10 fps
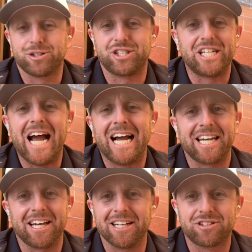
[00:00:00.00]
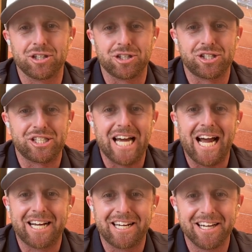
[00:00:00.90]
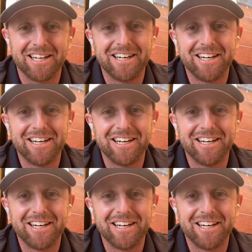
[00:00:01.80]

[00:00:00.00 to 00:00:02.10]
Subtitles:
They're stacking. That's such a stack.